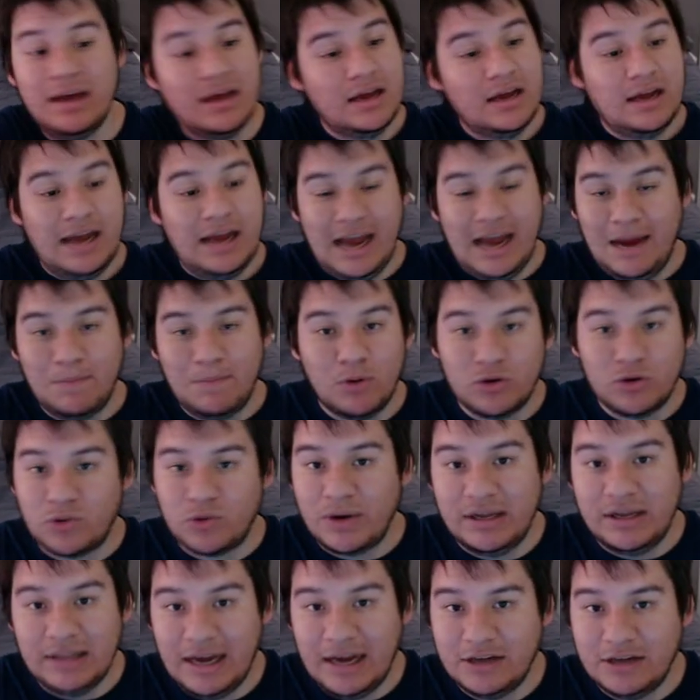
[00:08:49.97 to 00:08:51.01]
Emerald
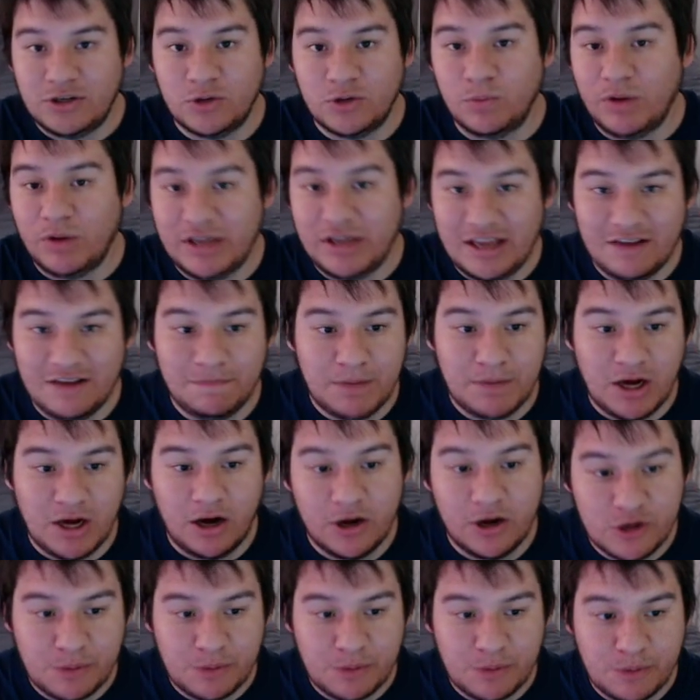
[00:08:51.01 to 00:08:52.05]
Green Lantern would give me
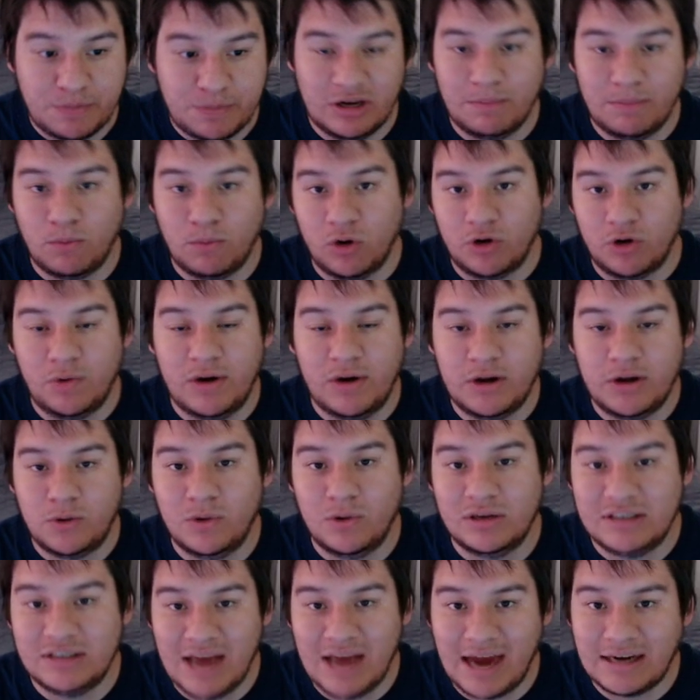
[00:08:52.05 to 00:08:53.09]
100% more critical
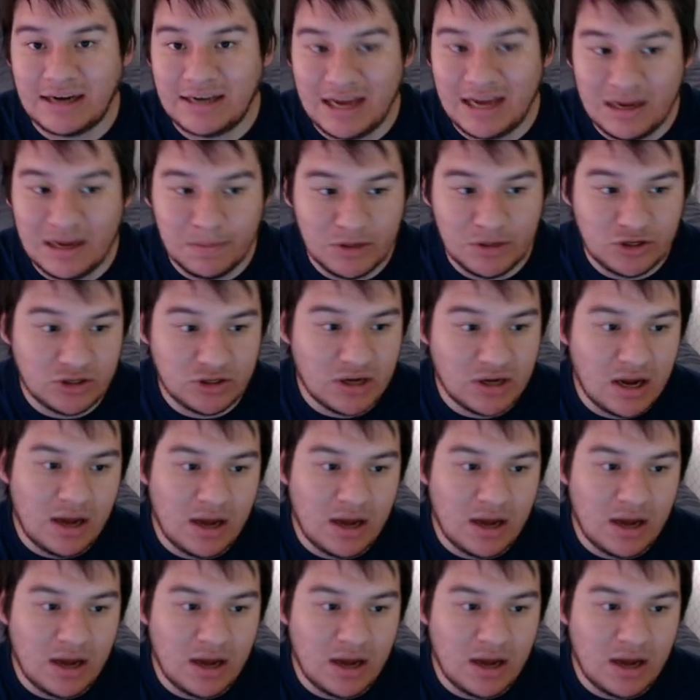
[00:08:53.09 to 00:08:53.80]
attack damage.